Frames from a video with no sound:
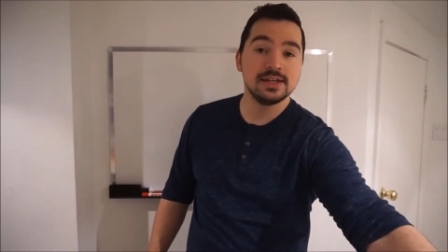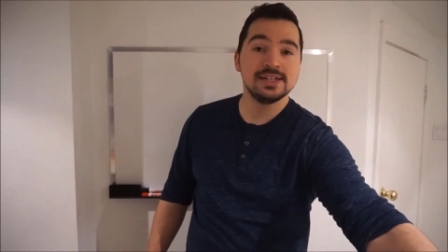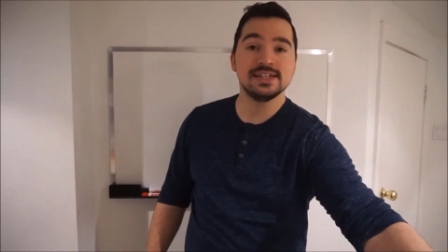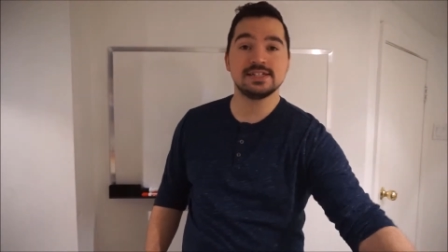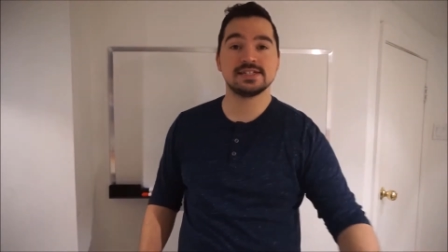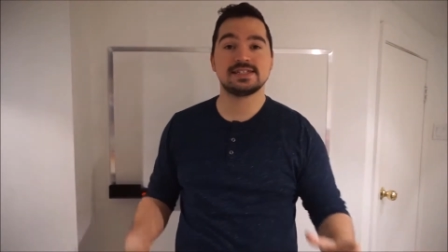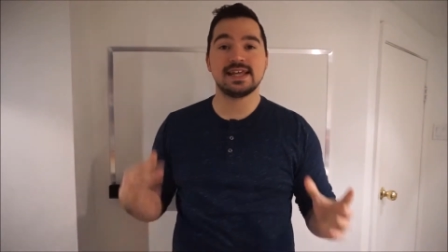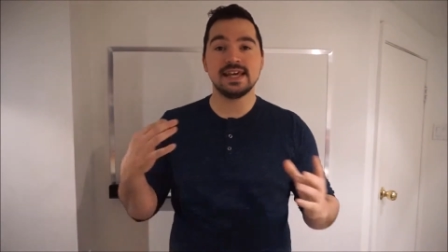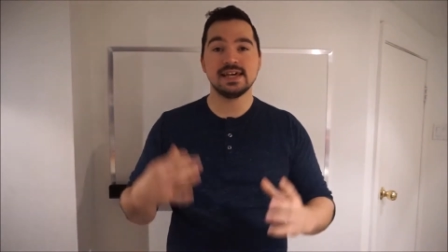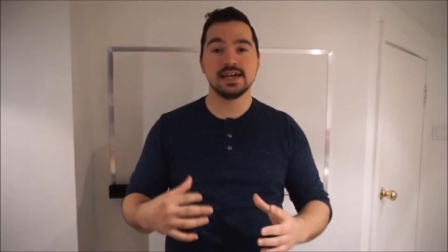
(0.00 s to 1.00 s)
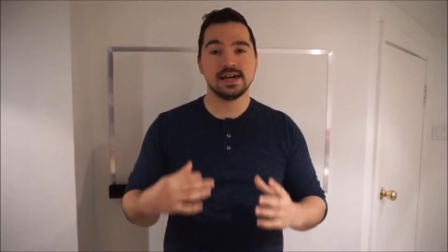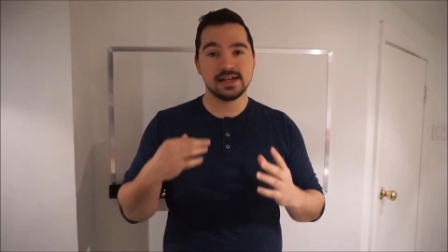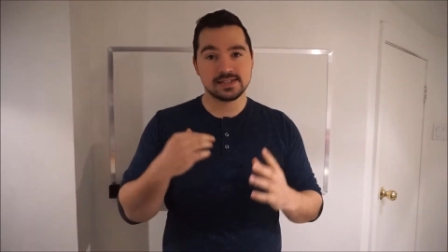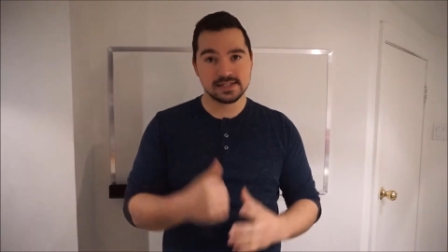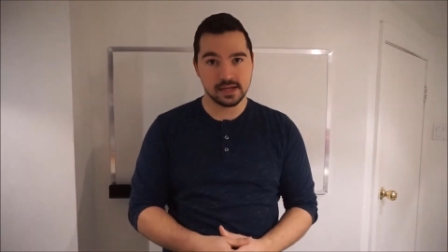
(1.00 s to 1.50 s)
You just take a
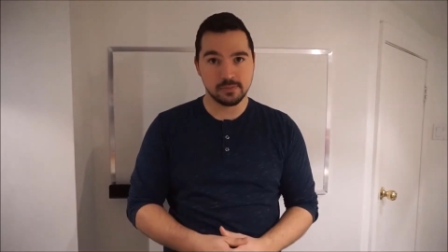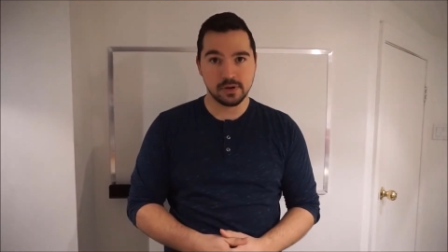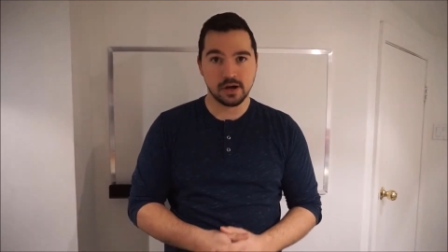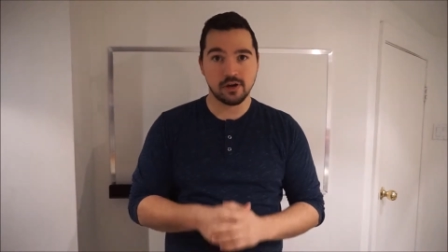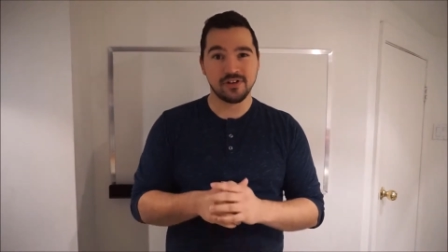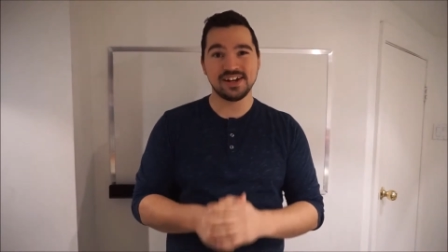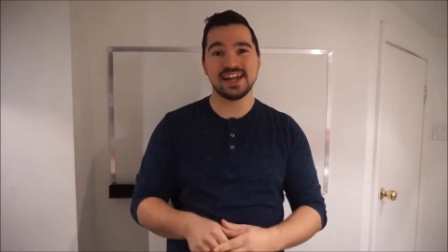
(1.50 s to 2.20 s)
sip. All right.